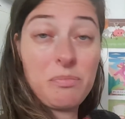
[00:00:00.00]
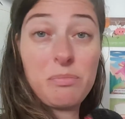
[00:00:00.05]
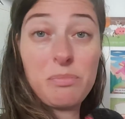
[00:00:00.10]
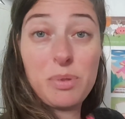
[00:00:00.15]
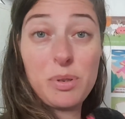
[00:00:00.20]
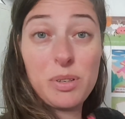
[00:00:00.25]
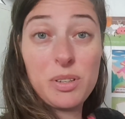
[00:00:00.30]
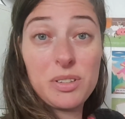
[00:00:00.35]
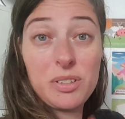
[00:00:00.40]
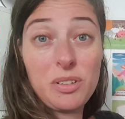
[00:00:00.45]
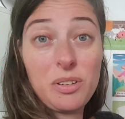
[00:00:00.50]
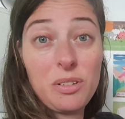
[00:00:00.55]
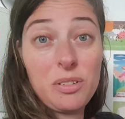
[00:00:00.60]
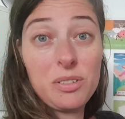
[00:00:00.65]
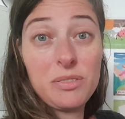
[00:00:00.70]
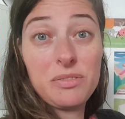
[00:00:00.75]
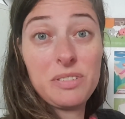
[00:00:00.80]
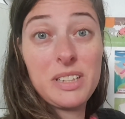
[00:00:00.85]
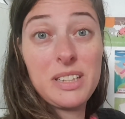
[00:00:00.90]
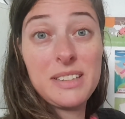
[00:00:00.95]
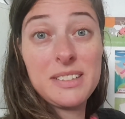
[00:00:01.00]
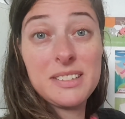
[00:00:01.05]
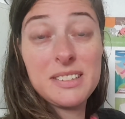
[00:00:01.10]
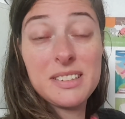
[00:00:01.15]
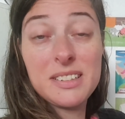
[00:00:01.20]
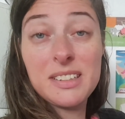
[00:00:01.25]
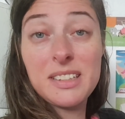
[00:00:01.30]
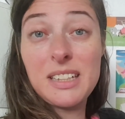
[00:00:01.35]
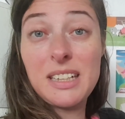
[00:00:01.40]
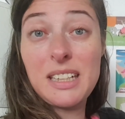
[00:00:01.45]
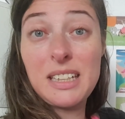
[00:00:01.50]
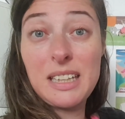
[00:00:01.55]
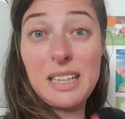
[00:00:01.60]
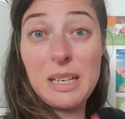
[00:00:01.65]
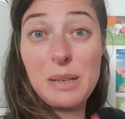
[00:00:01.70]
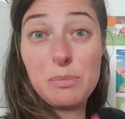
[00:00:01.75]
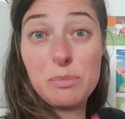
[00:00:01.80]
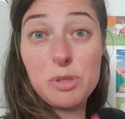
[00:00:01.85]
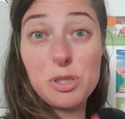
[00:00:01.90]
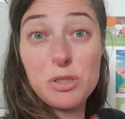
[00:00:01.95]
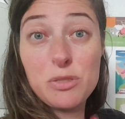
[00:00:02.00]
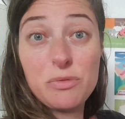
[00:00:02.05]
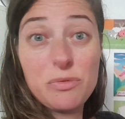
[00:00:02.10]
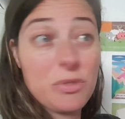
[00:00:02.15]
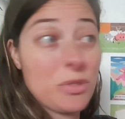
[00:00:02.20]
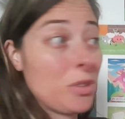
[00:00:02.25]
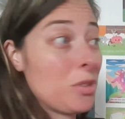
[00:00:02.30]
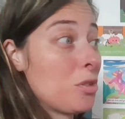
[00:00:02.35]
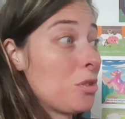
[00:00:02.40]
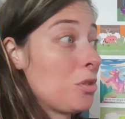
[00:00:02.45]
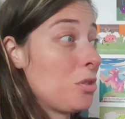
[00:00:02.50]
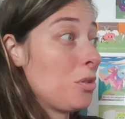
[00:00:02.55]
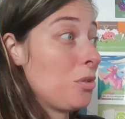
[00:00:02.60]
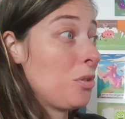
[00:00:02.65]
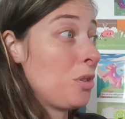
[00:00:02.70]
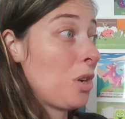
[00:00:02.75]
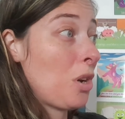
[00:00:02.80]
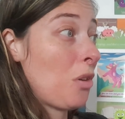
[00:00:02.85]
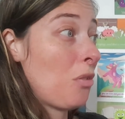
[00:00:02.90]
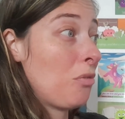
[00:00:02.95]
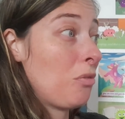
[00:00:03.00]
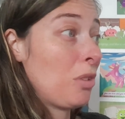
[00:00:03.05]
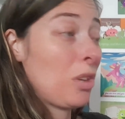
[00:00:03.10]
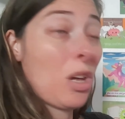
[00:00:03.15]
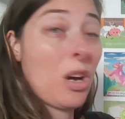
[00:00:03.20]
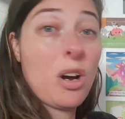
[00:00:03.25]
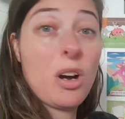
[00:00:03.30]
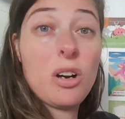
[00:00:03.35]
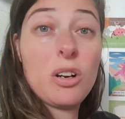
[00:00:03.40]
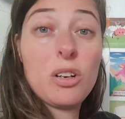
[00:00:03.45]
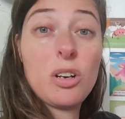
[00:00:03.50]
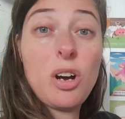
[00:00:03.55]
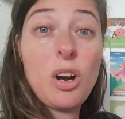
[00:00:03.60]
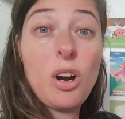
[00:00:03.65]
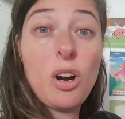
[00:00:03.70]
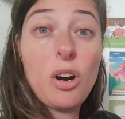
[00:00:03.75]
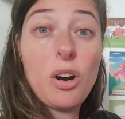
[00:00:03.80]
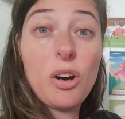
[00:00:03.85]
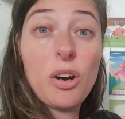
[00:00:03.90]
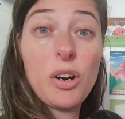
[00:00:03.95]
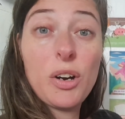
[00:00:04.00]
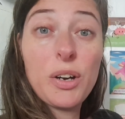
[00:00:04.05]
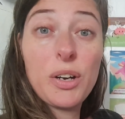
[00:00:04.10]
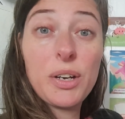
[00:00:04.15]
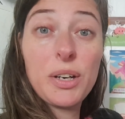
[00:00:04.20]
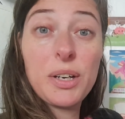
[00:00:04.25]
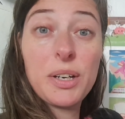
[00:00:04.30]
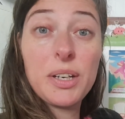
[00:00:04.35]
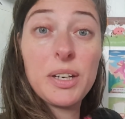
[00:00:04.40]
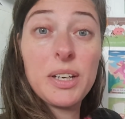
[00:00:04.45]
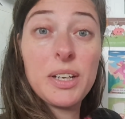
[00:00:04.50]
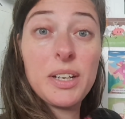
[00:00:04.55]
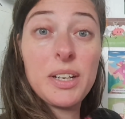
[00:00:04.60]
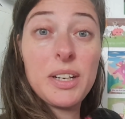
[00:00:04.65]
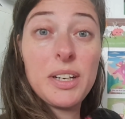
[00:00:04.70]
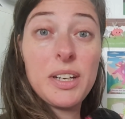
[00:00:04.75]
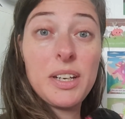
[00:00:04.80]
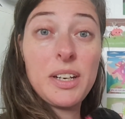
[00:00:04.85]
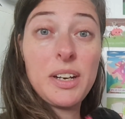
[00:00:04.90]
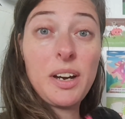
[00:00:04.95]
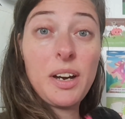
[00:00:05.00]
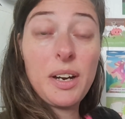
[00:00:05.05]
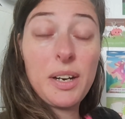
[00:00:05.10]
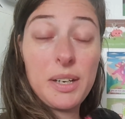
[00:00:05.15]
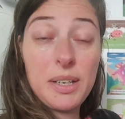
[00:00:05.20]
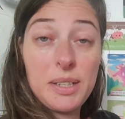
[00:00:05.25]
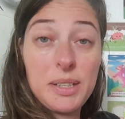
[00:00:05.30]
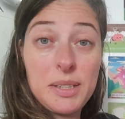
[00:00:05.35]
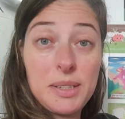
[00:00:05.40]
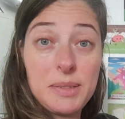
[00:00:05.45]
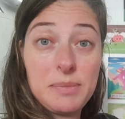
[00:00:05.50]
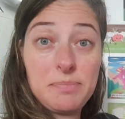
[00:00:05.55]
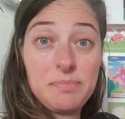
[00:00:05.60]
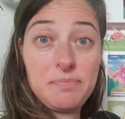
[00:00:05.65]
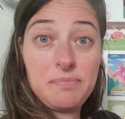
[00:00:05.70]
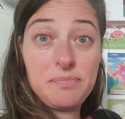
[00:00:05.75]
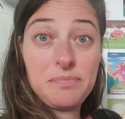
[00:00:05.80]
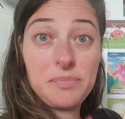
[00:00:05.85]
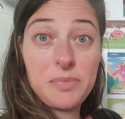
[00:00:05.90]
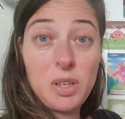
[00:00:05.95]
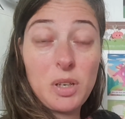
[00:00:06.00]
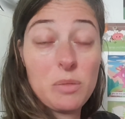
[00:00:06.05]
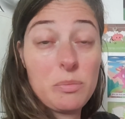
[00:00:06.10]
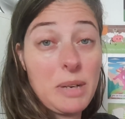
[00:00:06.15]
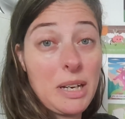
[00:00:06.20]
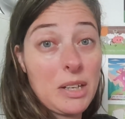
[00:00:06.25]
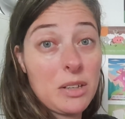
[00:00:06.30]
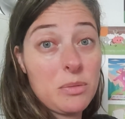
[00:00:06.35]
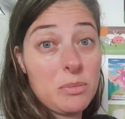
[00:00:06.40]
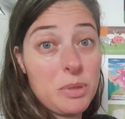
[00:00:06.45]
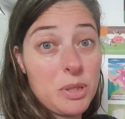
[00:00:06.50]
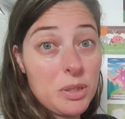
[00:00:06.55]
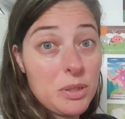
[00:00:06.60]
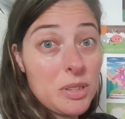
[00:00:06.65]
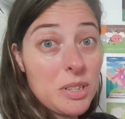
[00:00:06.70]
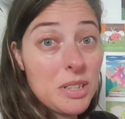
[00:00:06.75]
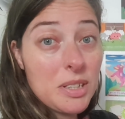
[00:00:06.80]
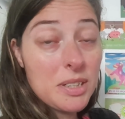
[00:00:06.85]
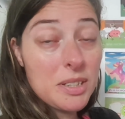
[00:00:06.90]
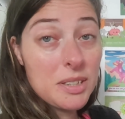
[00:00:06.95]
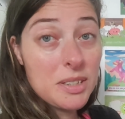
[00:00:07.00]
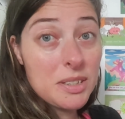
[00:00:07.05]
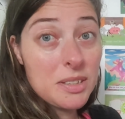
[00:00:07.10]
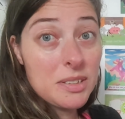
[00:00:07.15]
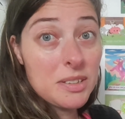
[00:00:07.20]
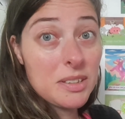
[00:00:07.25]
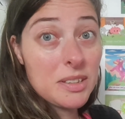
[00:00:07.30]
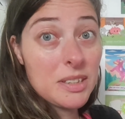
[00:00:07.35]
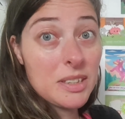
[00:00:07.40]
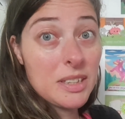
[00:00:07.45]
put all of these clips for the studio vlog on my computer.